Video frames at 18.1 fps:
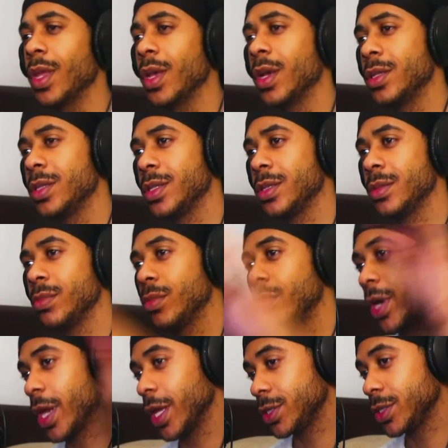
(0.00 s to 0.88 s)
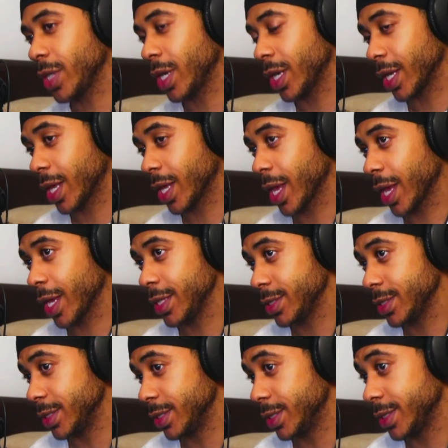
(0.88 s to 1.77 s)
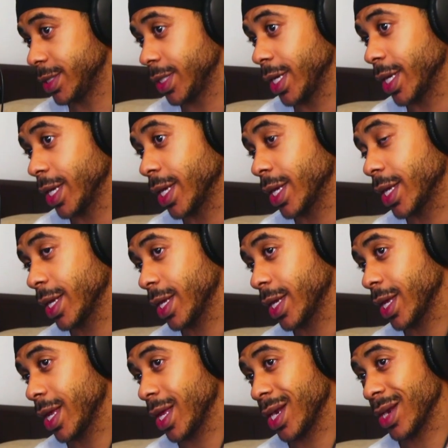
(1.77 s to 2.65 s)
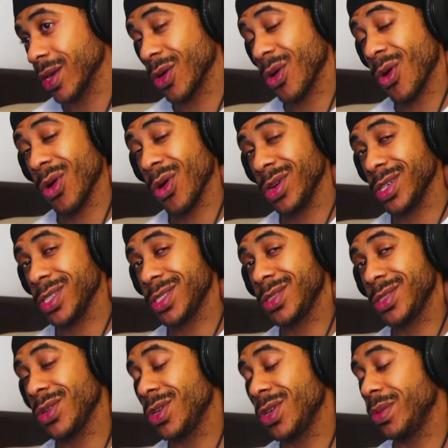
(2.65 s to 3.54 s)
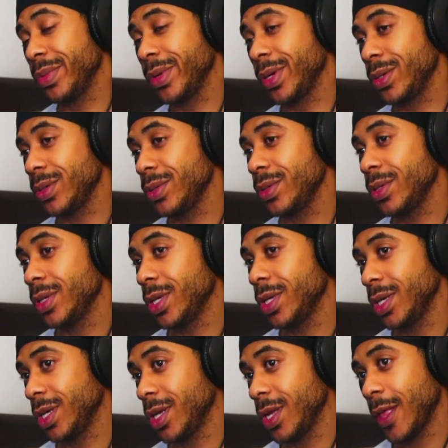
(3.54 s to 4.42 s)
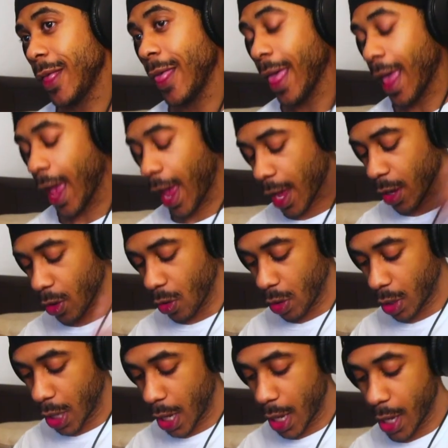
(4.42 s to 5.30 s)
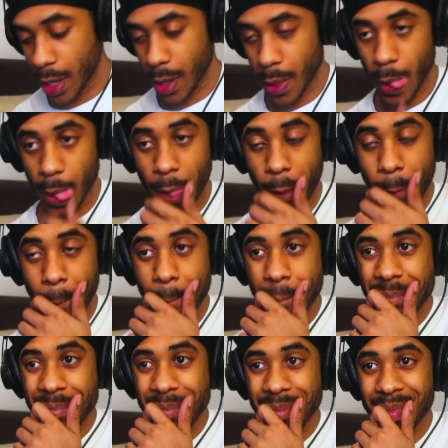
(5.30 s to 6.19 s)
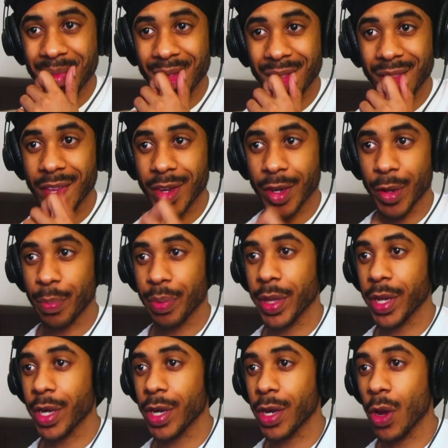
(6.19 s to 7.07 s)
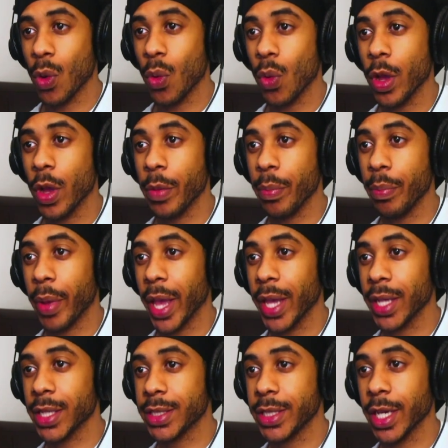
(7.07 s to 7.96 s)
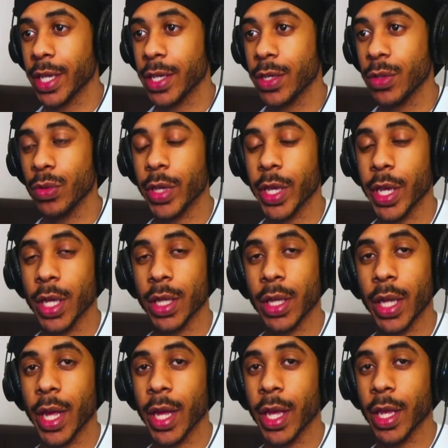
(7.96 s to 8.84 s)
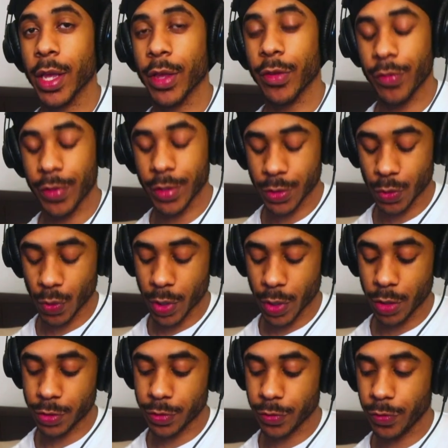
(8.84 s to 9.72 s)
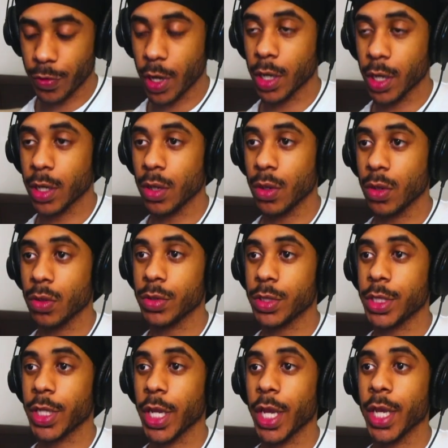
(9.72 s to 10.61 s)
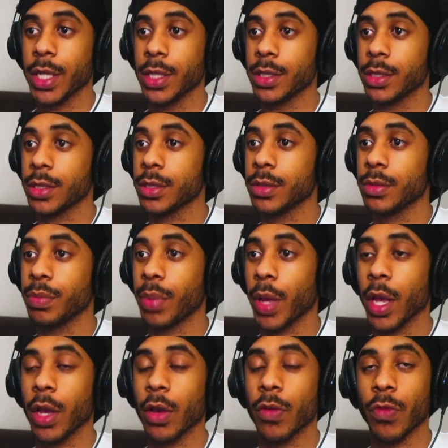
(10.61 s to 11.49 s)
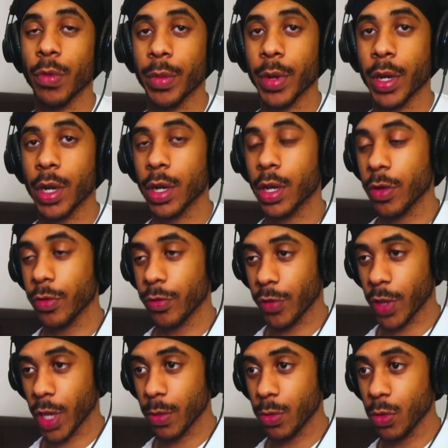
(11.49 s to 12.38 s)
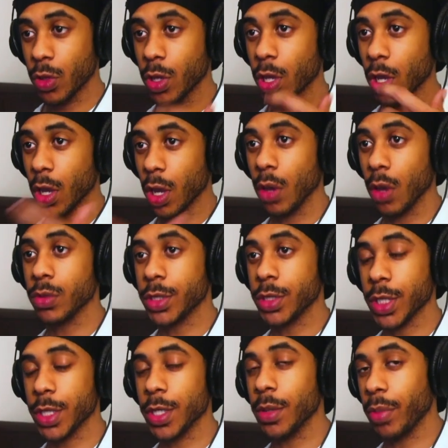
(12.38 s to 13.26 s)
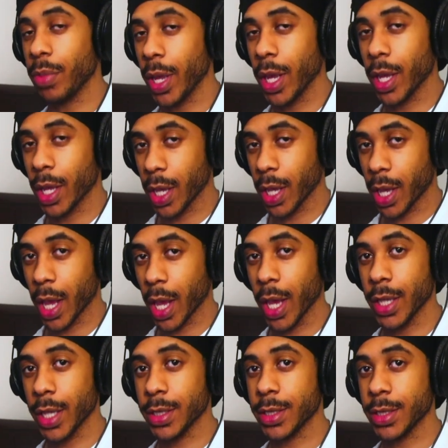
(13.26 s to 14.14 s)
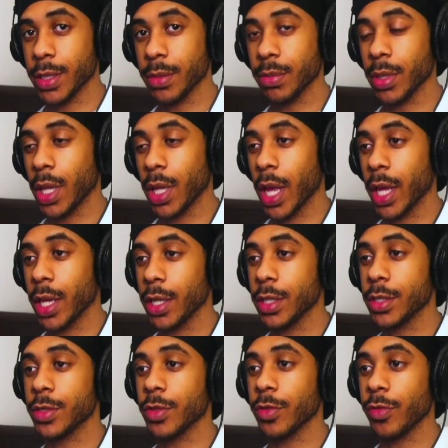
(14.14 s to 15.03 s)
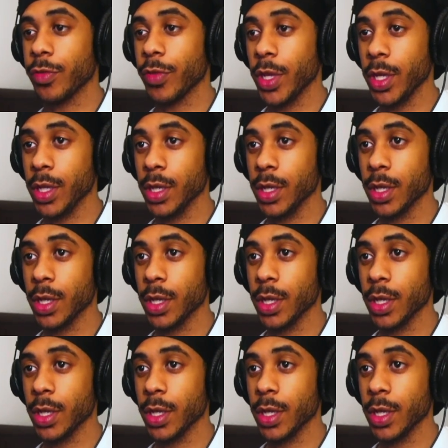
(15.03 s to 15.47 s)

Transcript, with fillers: We do. Bro, they trying to cash a check at a corner store, bro. I ain't gonna lie. Depending on what bank check you get, like if it's Wells Fargo, Chase, Bank of America, fam, you can go to the bank and cash it, but like there's a fee.